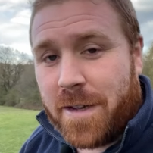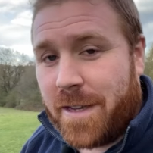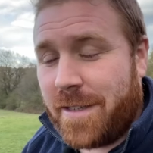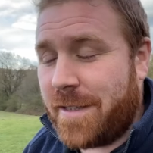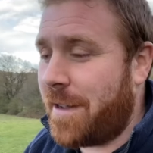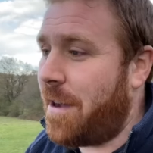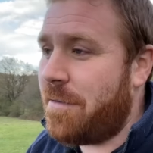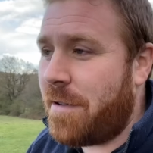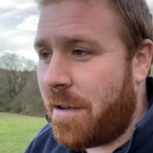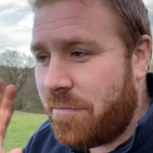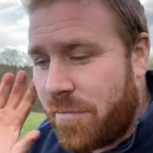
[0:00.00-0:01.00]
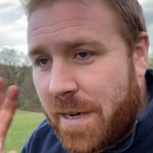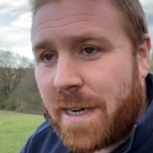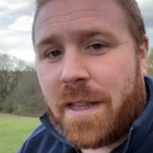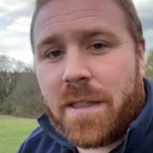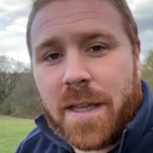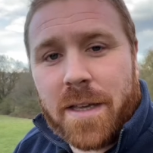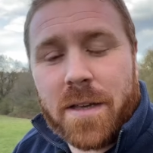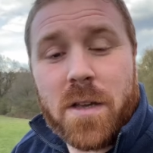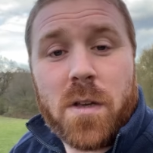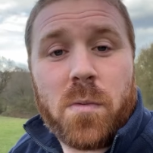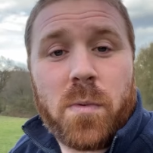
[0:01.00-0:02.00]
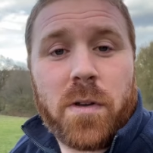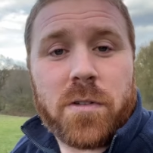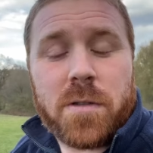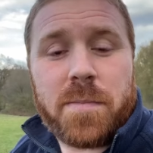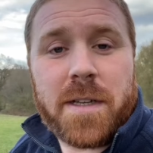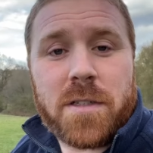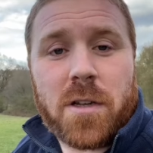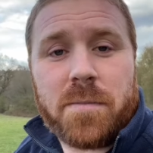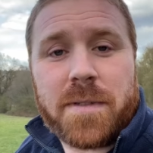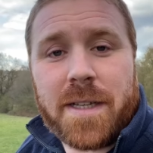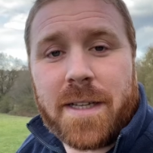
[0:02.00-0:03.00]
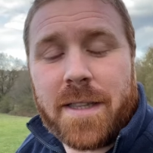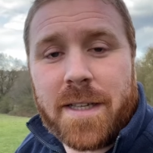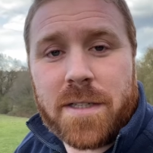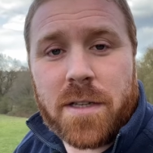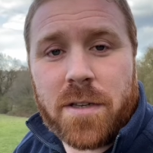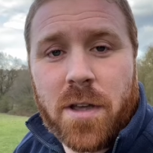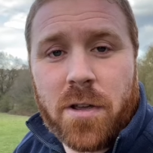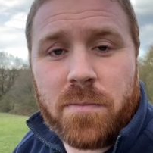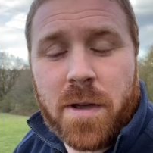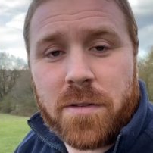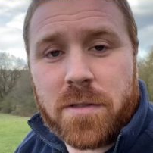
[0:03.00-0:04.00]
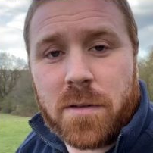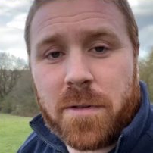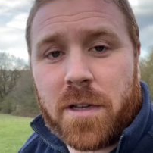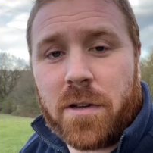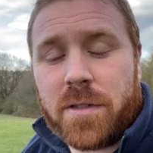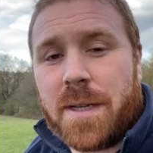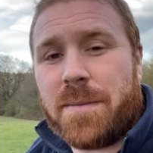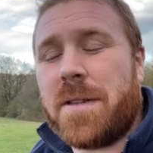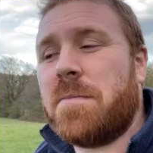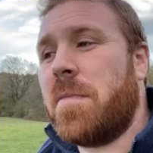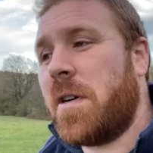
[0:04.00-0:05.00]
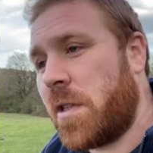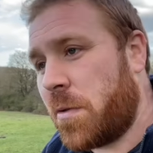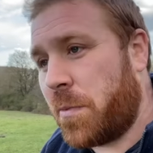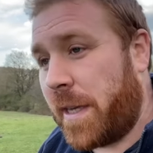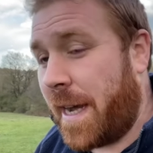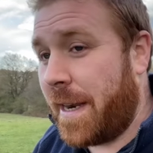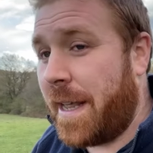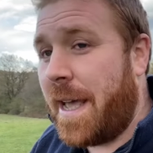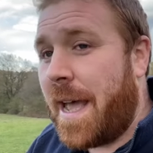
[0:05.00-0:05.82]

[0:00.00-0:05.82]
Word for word: And I, I really think we ought to be adopting this no mow summer concept as much as we can.